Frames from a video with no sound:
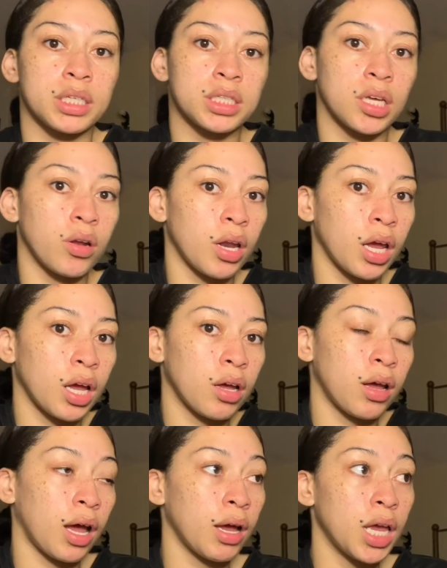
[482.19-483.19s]
so
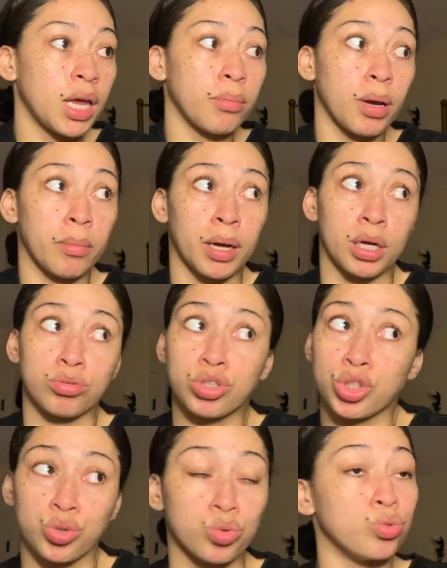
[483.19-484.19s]
now I am about
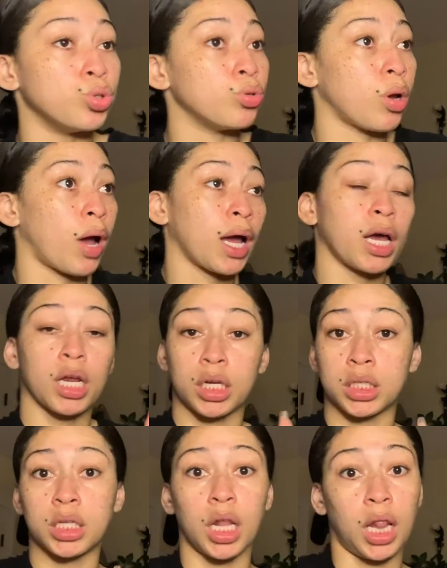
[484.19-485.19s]
to, you know, I gonna
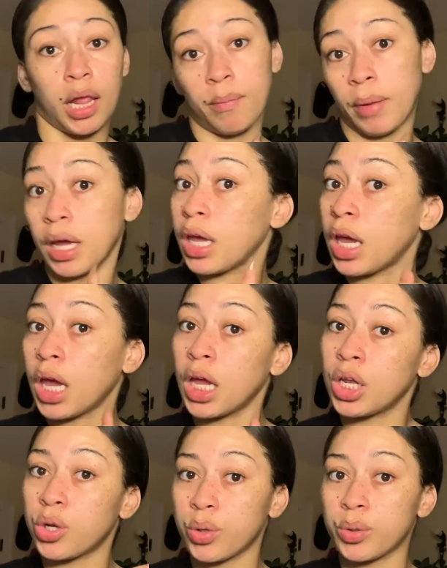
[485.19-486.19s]
lit my
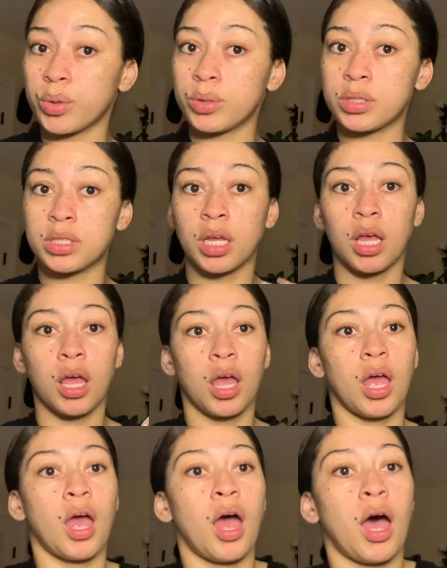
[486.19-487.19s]
candles.
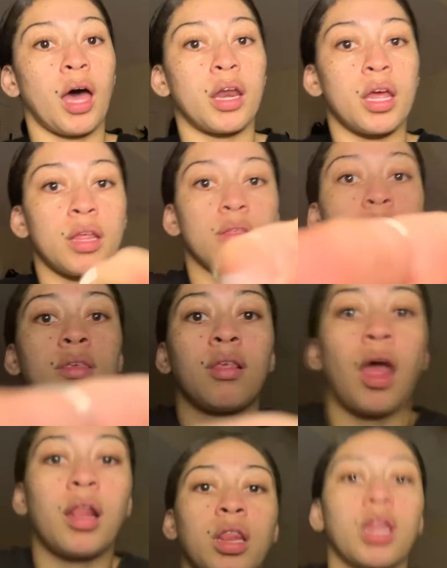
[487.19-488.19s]
I done
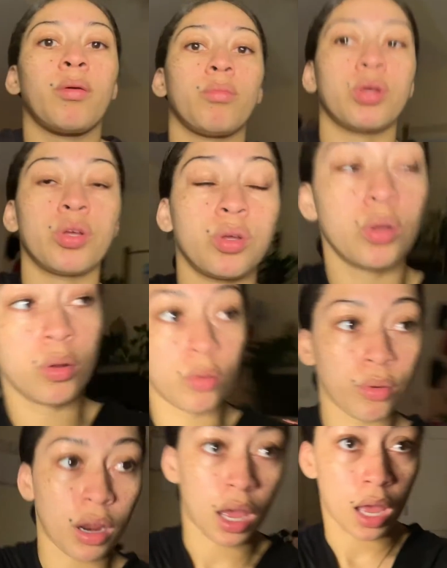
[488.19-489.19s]
set the mood
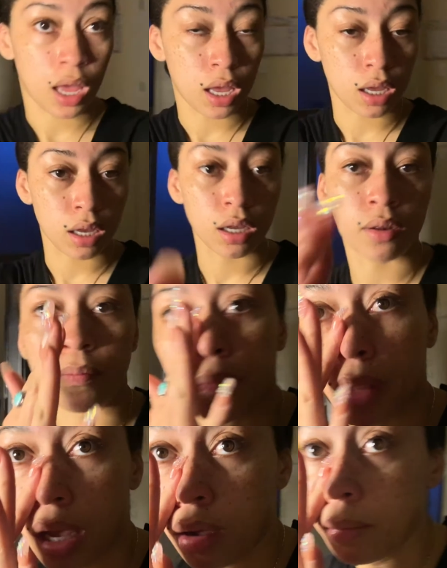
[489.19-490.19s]
right.
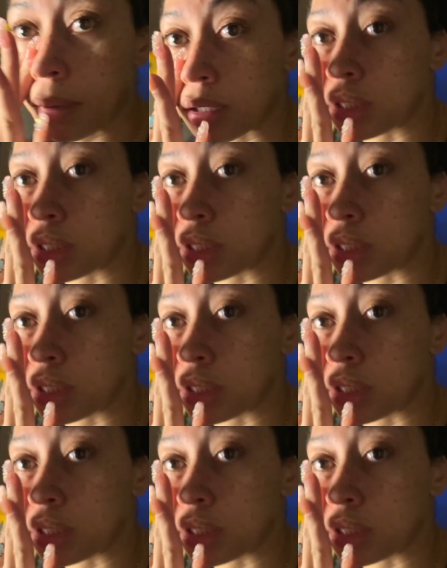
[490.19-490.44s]
Now I'm about